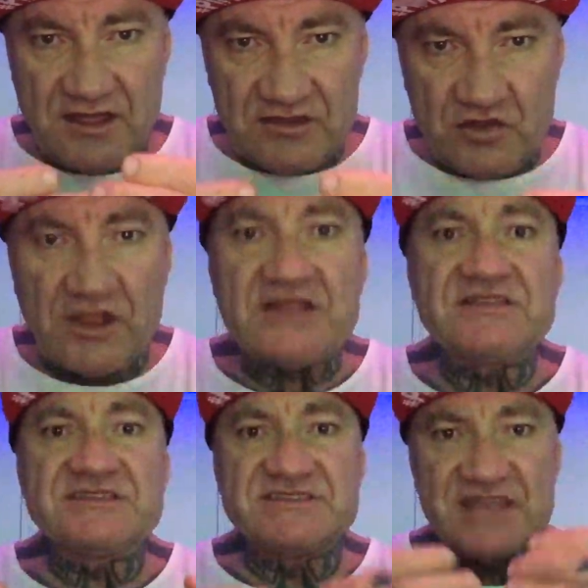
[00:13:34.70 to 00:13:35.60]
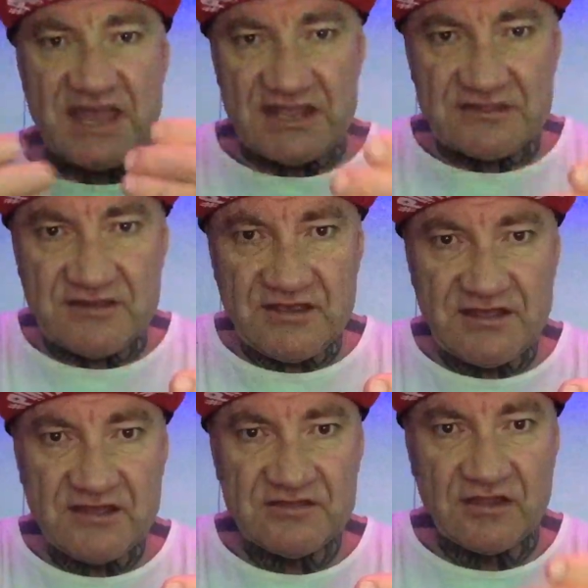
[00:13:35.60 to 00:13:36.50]
you'll understand
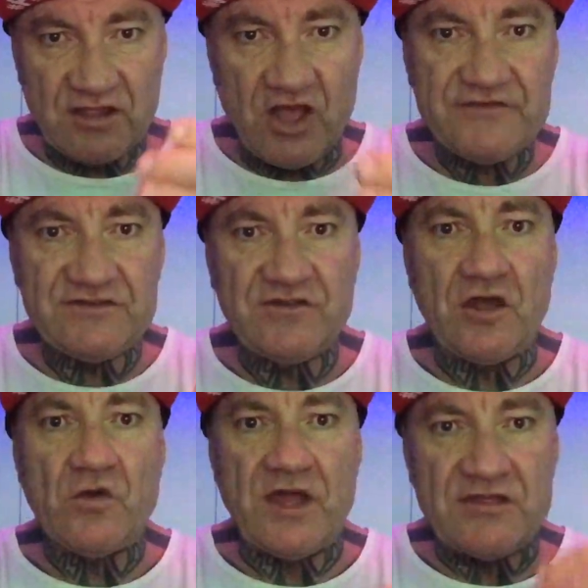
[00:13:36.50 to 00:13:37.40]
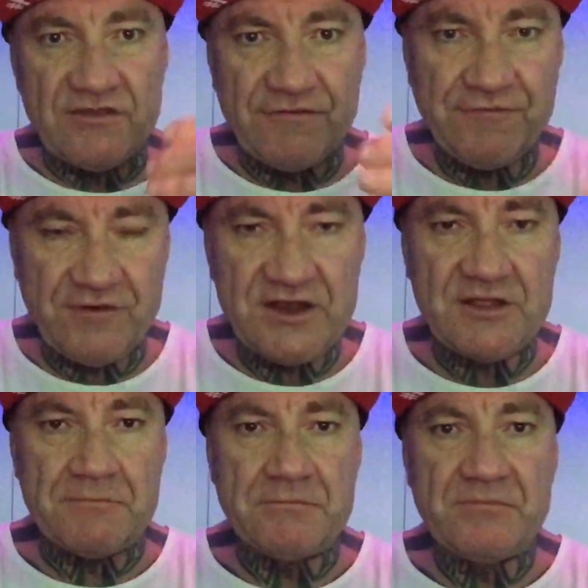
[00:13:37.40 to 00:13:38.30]
the lifestyle and the
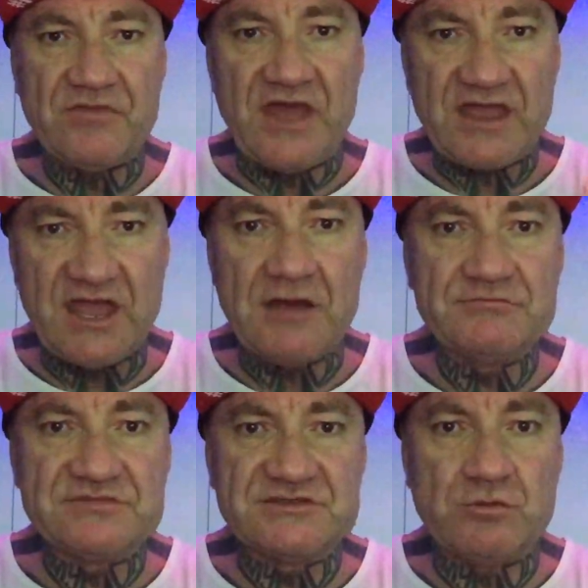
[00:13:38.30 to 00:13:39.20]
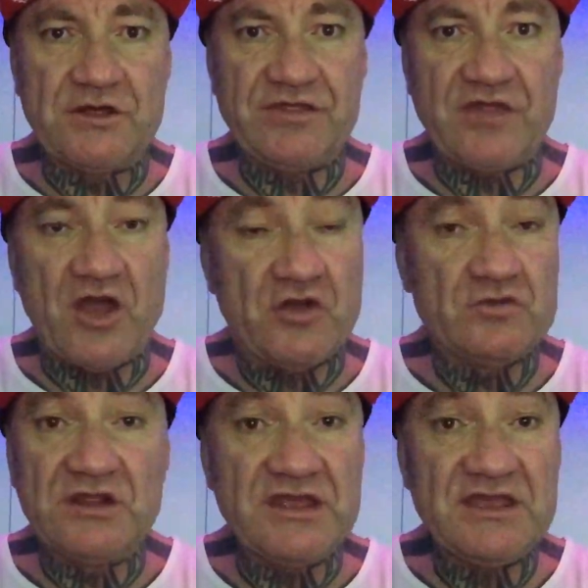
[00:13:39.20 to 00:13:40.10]
freedom that comes with
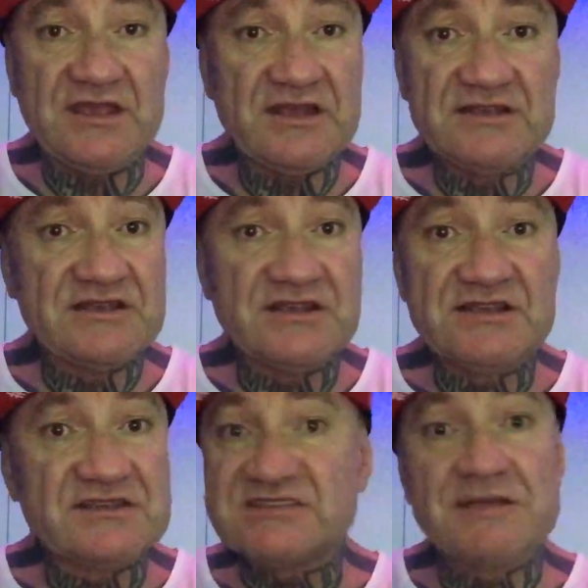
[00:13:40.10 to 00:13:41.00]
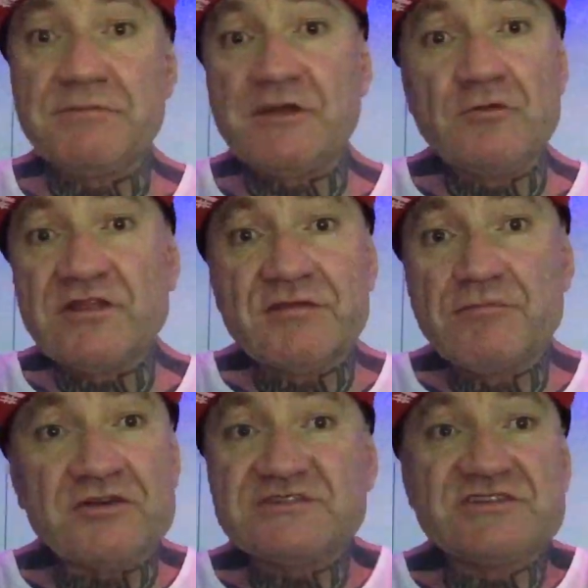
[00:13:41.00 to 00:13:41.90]
only sleeping with
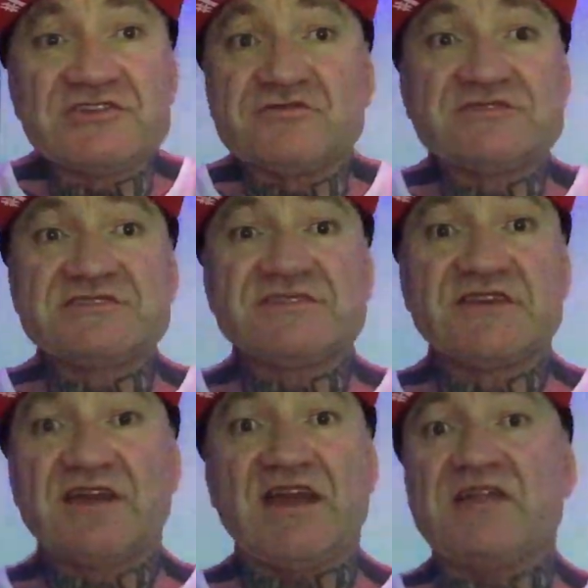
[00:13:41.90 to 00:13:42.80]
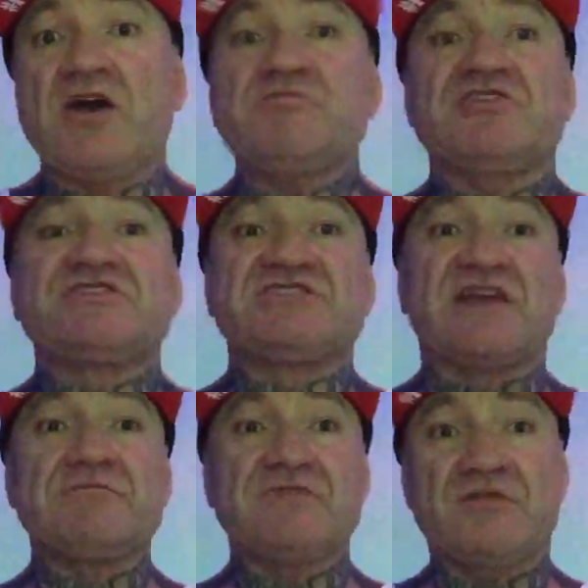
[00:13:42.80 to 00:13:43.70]
prostitutes. And I'm not
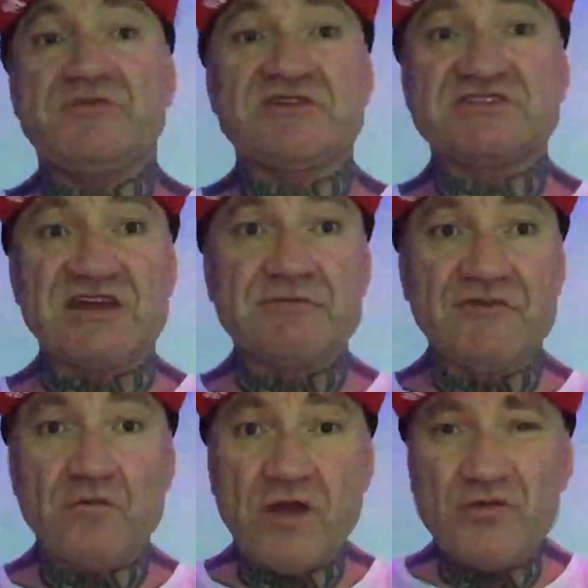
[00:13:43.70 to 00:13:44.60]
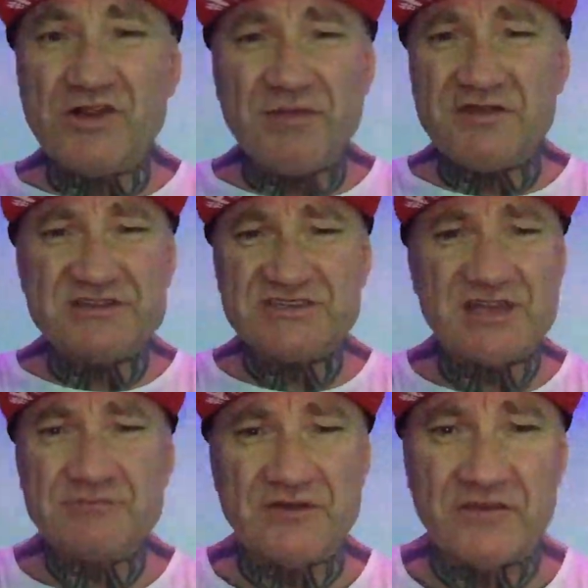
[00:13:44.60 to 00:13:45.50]
ashamed. I'm not ashamed of it. Why would I be
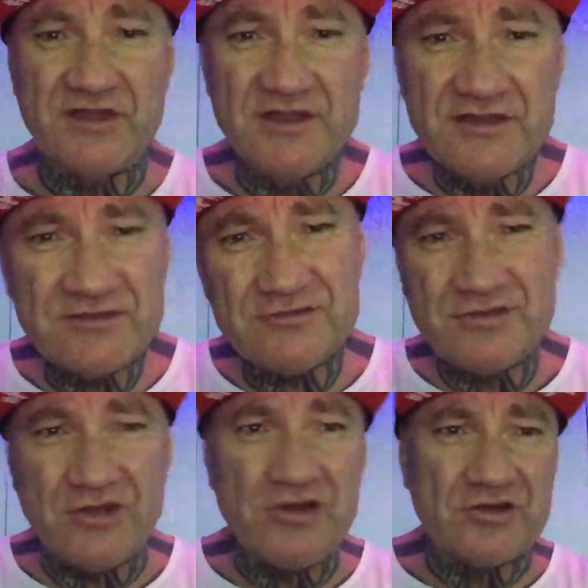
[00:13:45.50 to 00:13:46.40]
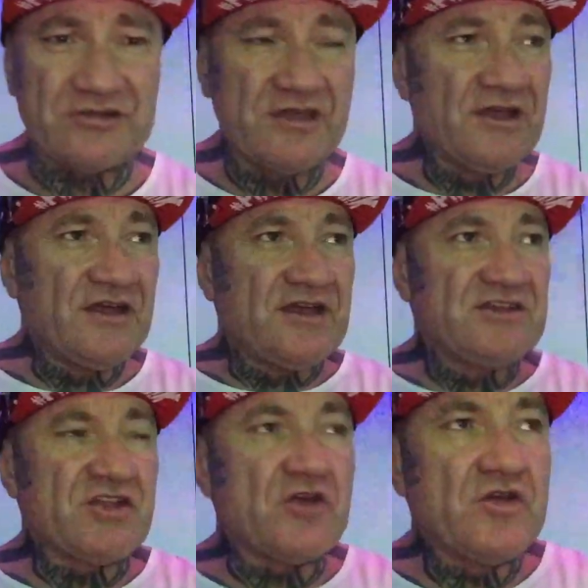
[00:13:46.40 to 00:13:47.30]
ashamed of it? Good God.
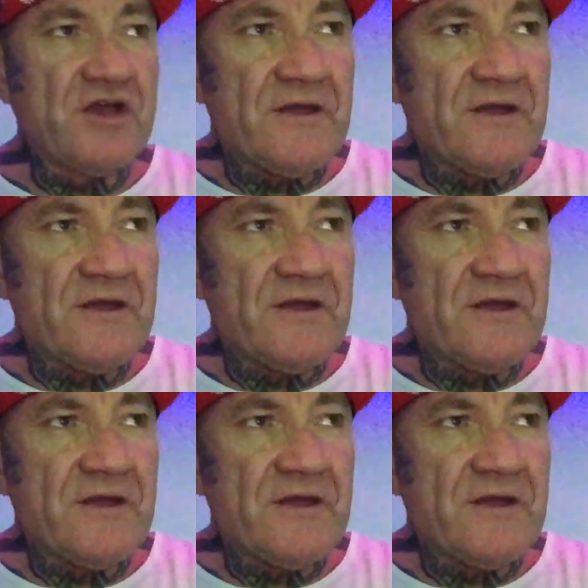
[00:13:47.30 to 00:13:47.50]
You know,